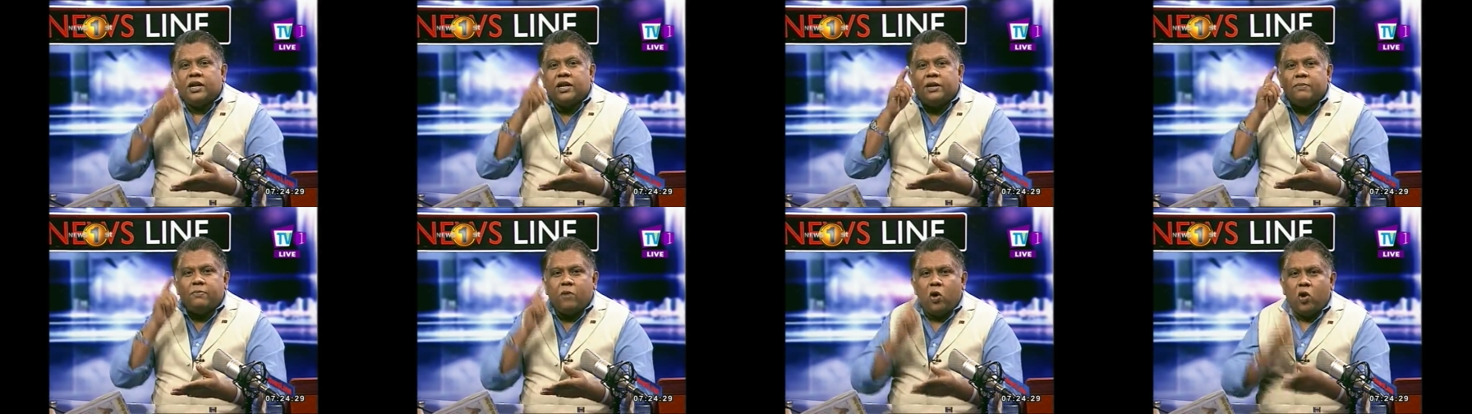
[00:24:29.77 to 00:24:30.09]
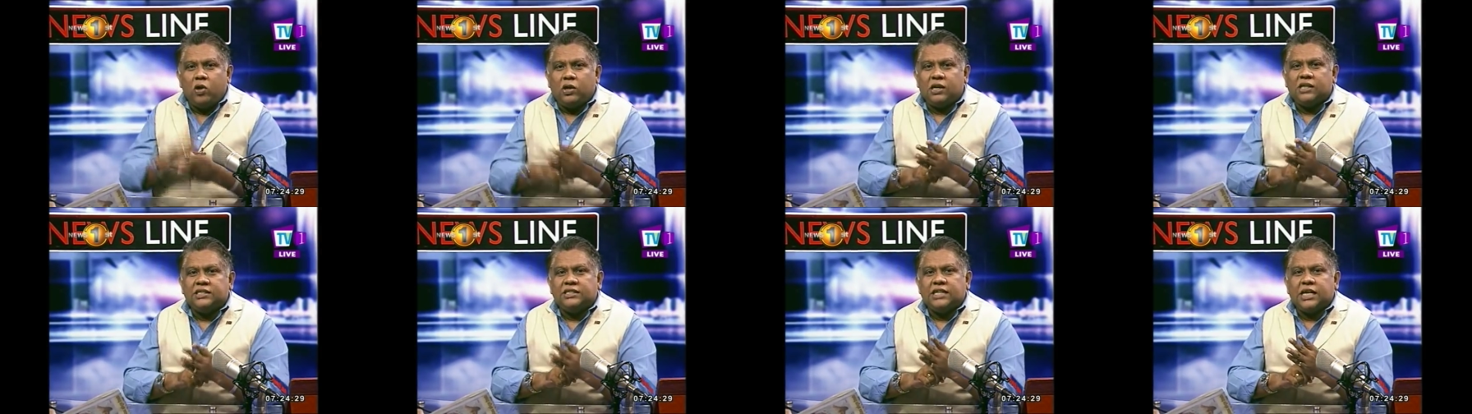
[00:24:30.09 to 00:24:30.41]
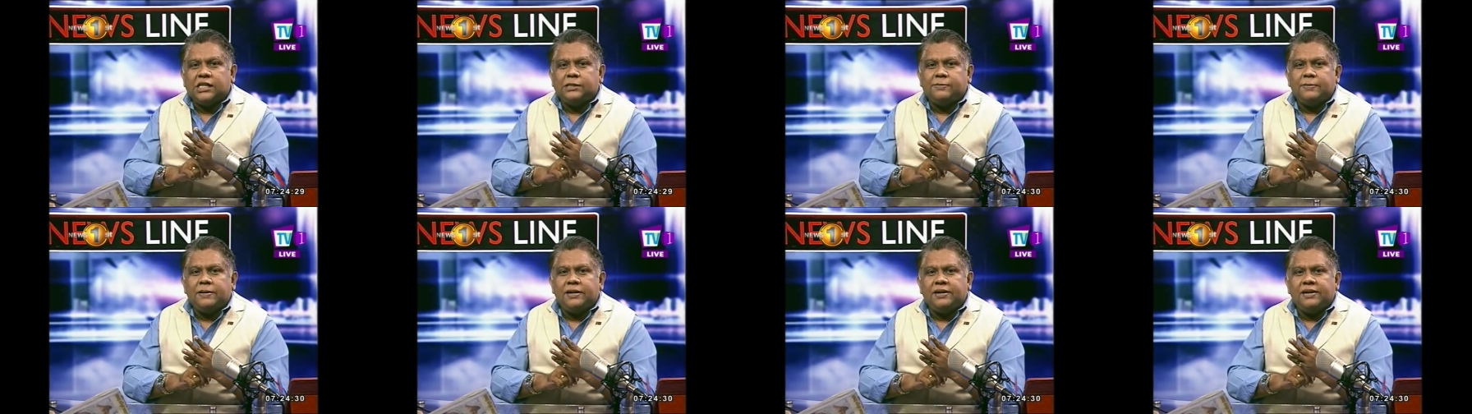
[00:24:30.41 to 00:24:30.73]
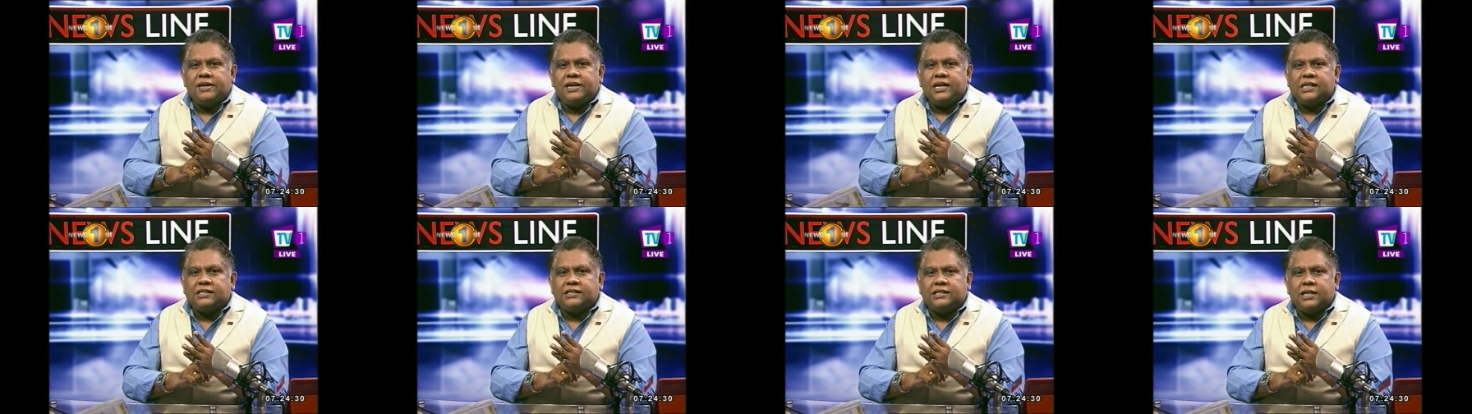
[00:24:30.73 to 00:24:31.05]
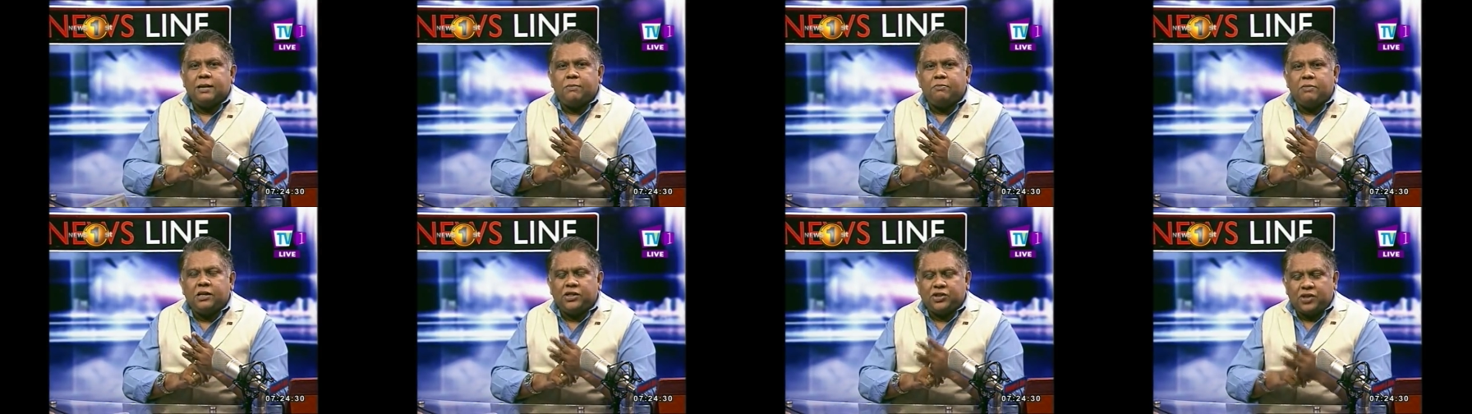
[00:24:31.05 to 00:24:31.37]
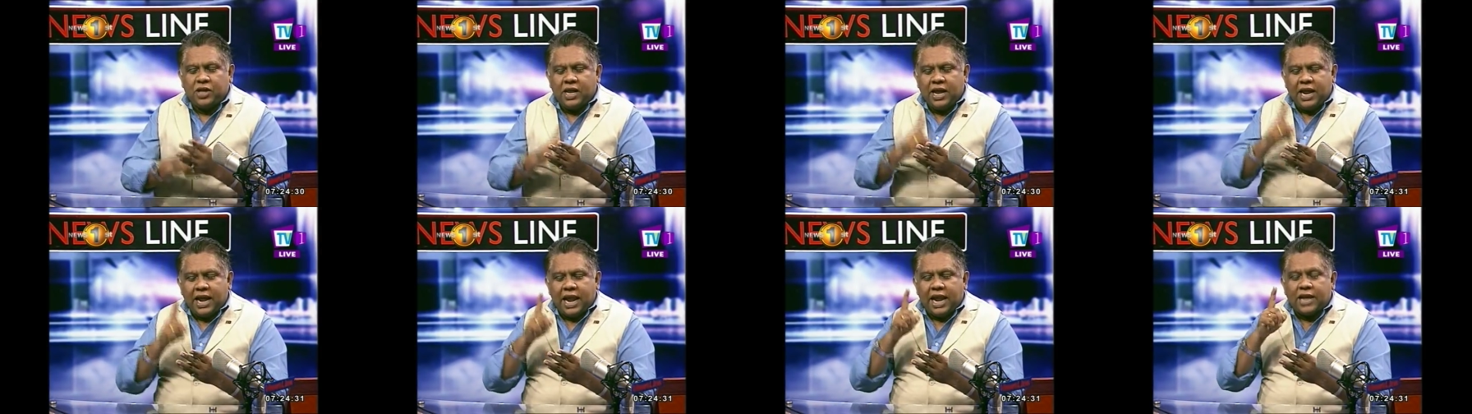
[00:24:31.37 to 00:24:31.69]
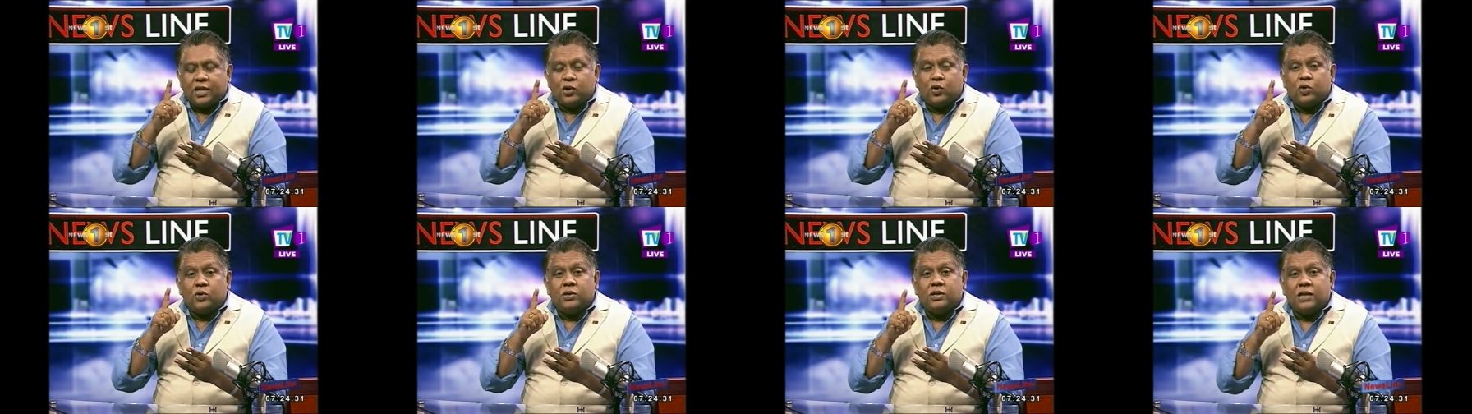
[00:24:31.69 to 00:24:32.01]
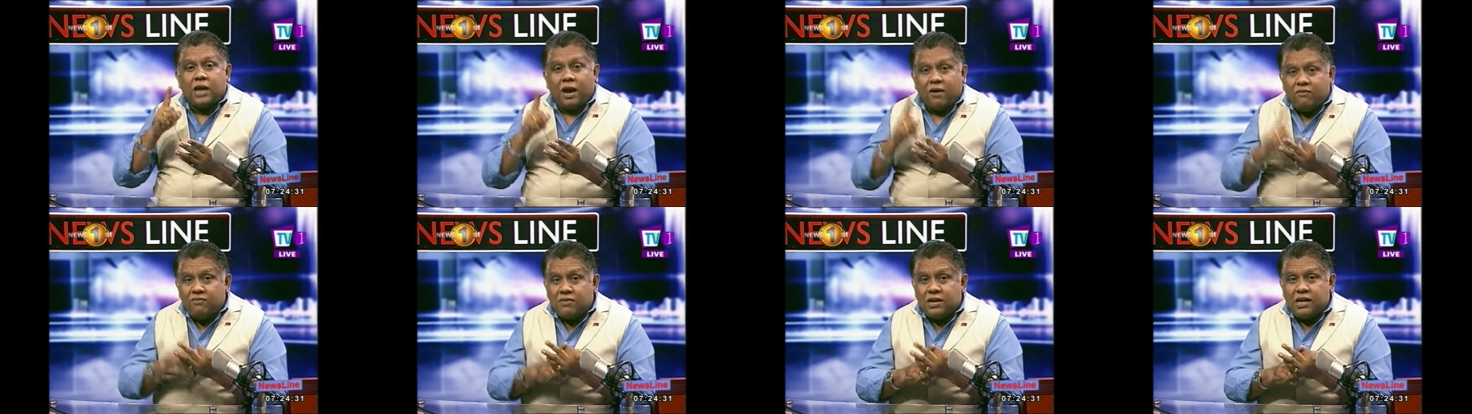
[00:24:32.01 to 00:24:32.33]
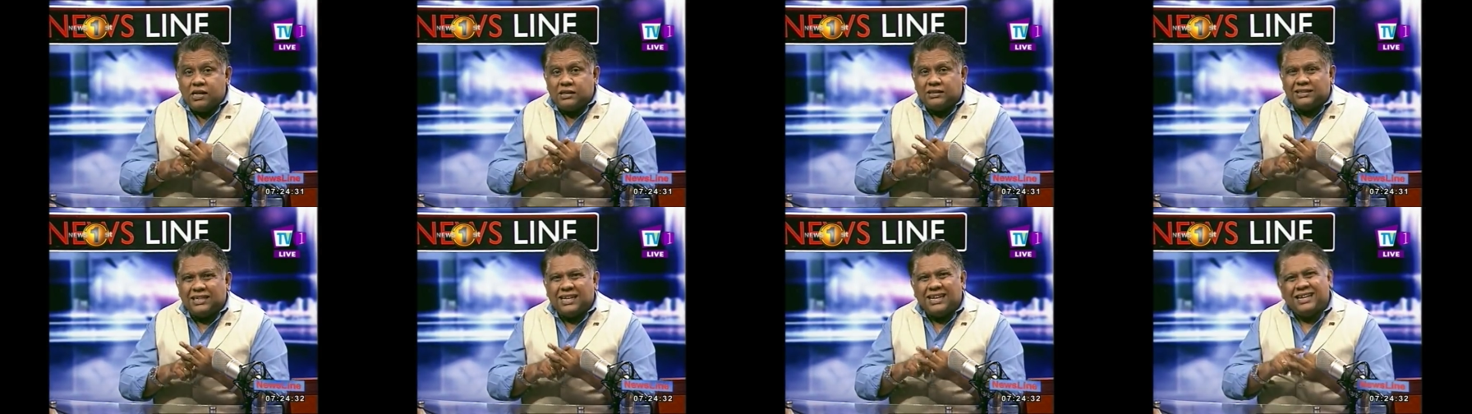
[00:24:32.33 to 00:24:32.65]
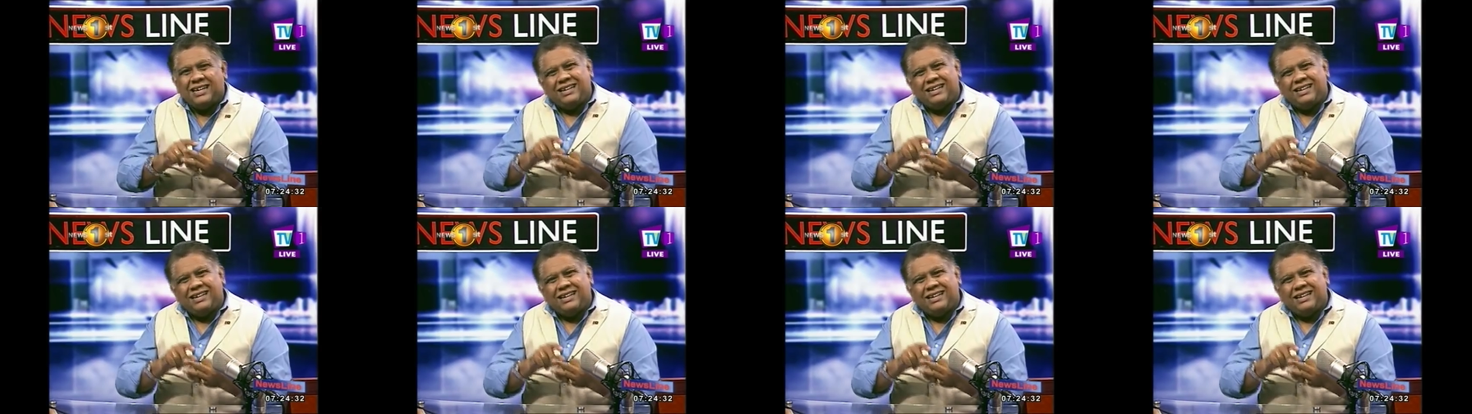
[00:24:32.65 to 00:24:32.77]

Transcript: democracy has been re-established and good governance,